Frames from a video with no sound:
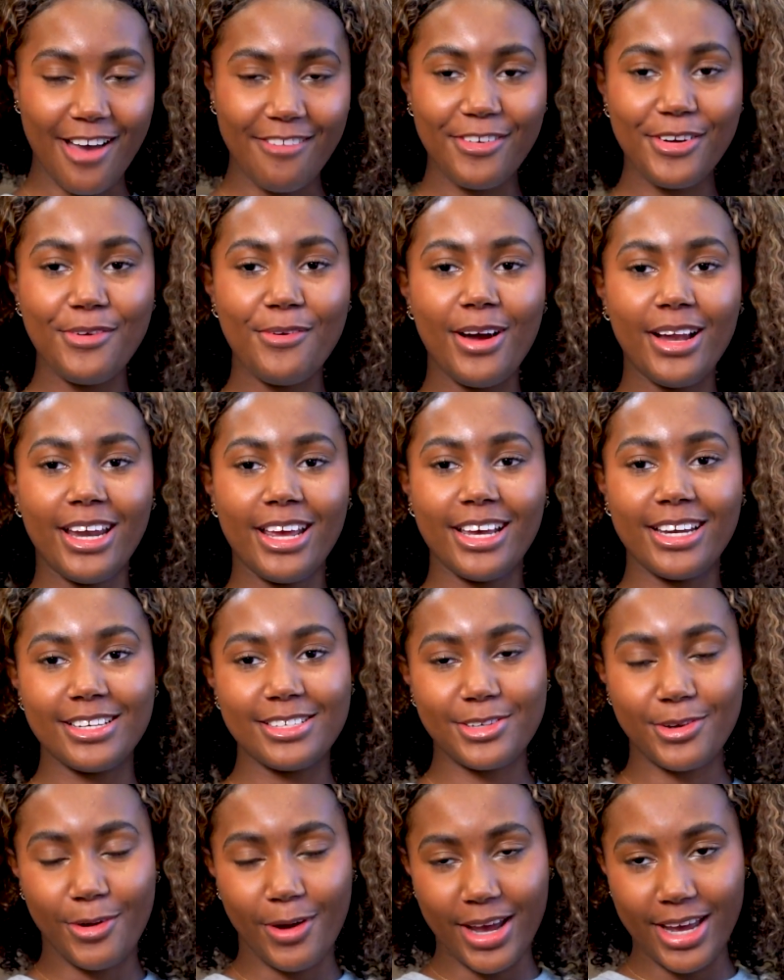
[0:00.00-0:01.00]
everyone, it
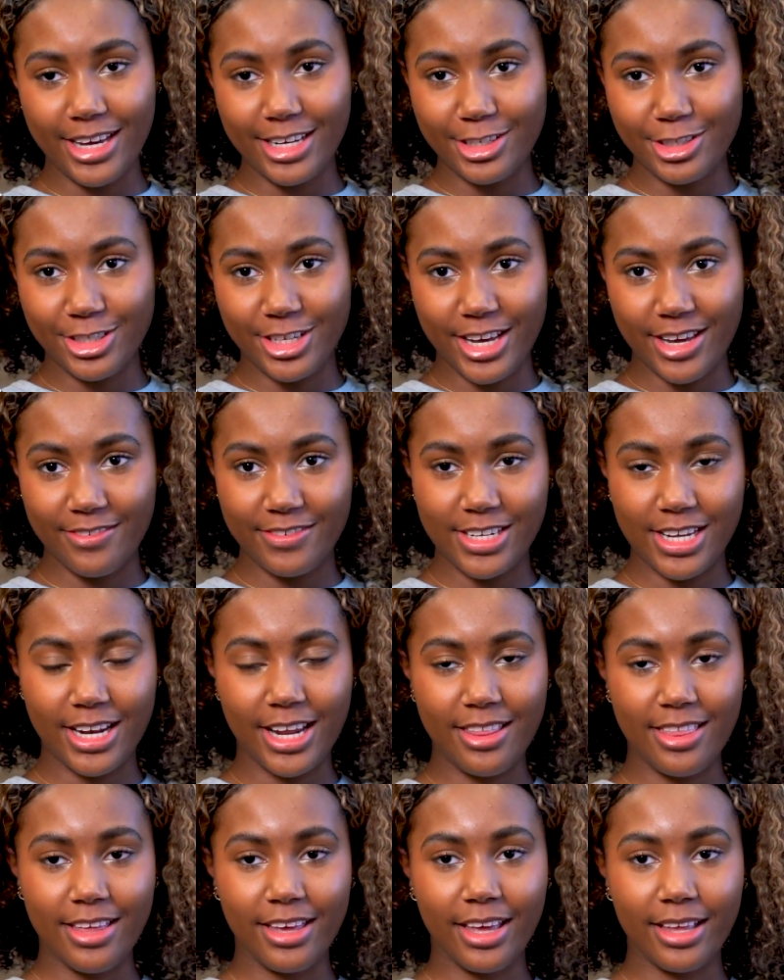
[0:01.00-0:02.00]
is quite a shift, and
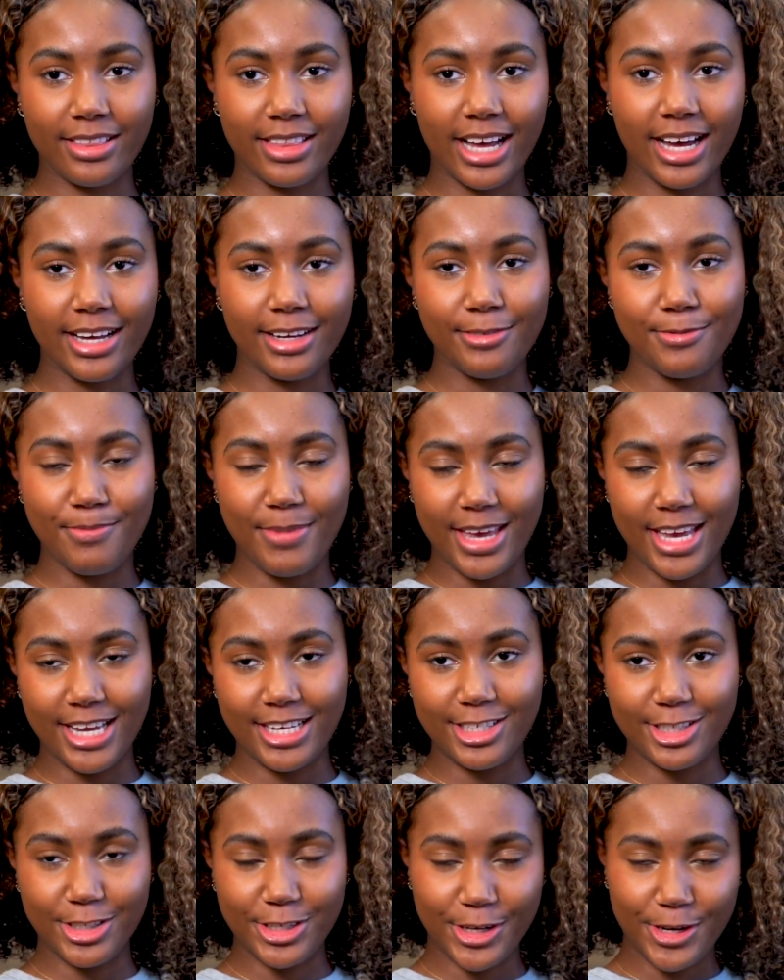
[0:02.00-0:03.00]
I think that may
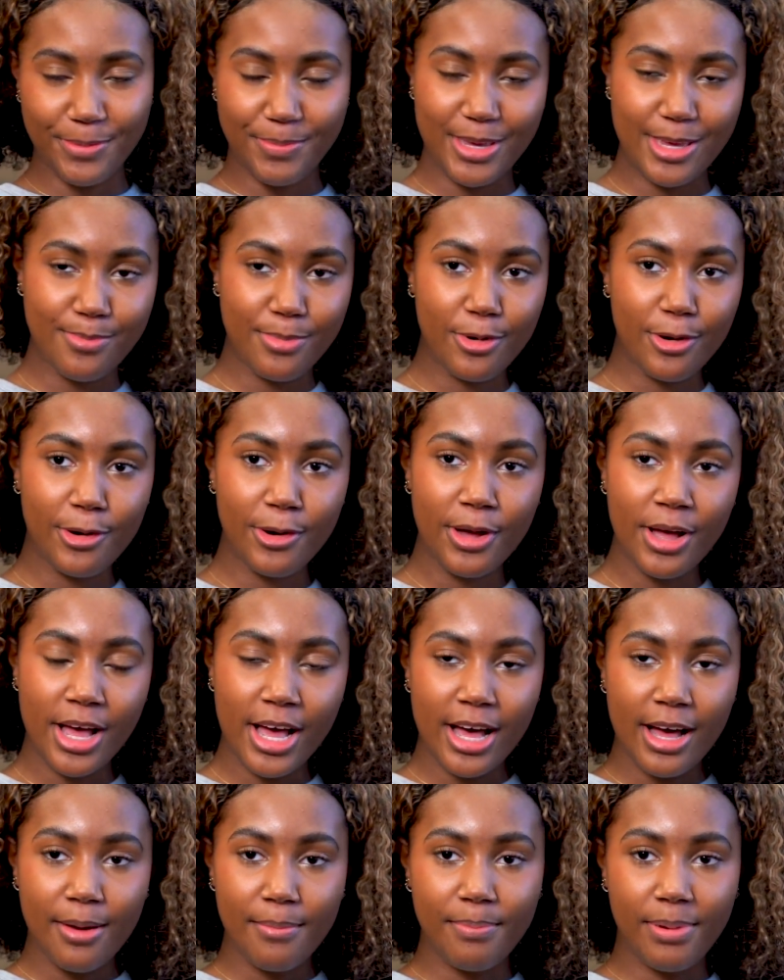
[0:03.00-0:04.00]
deter people,
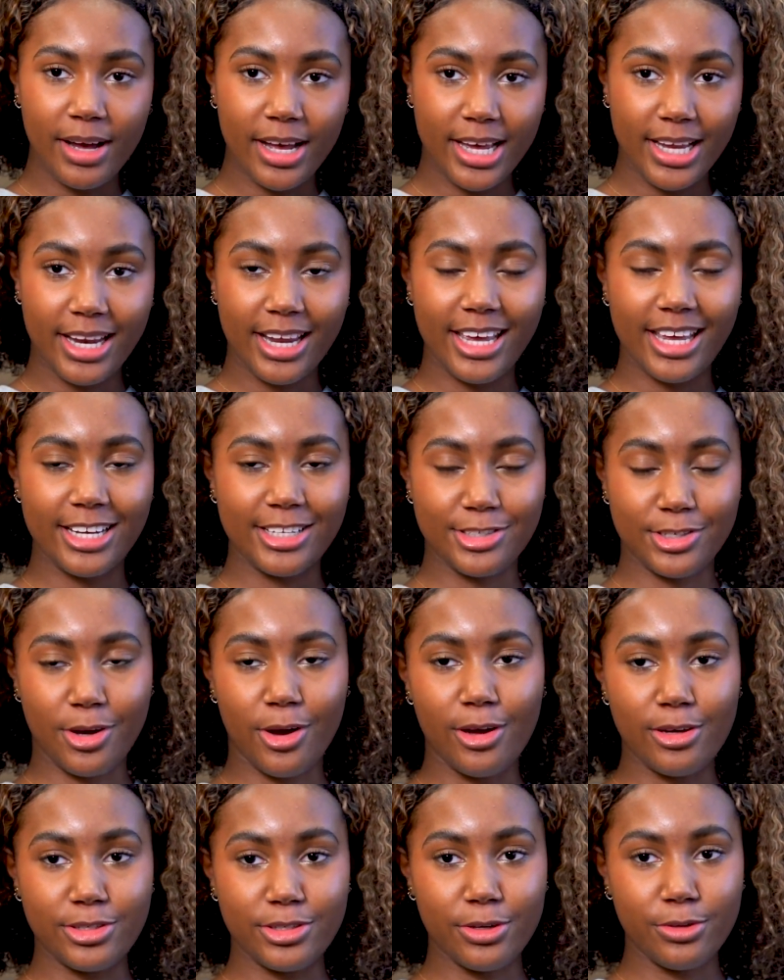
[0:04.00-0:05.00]
but it is
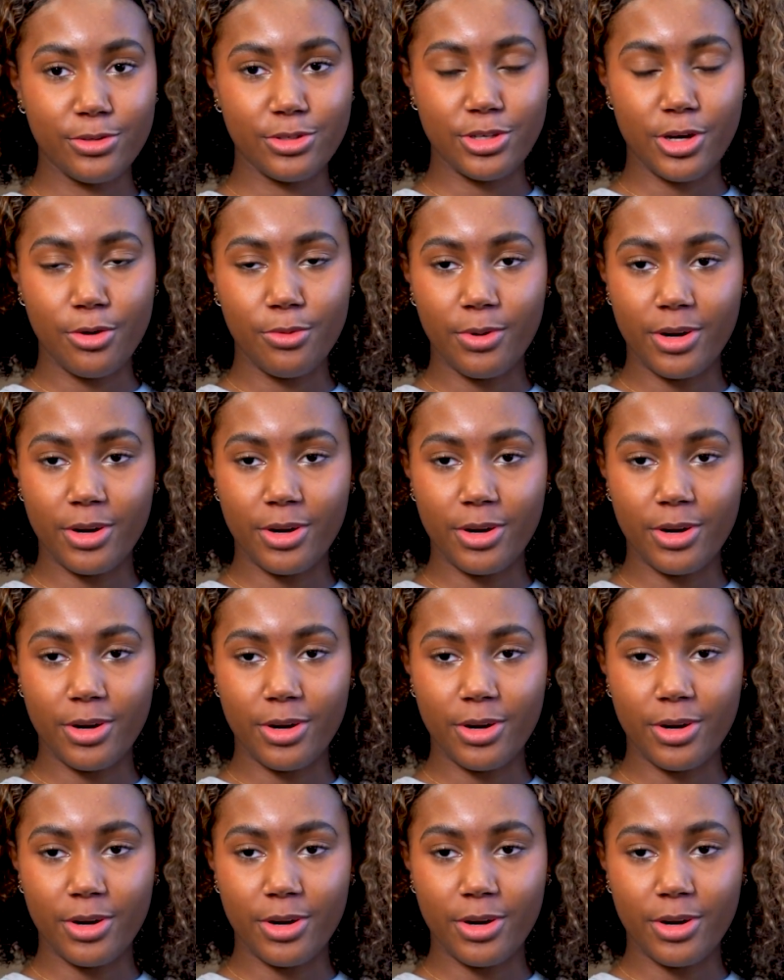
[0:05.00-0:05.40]
also so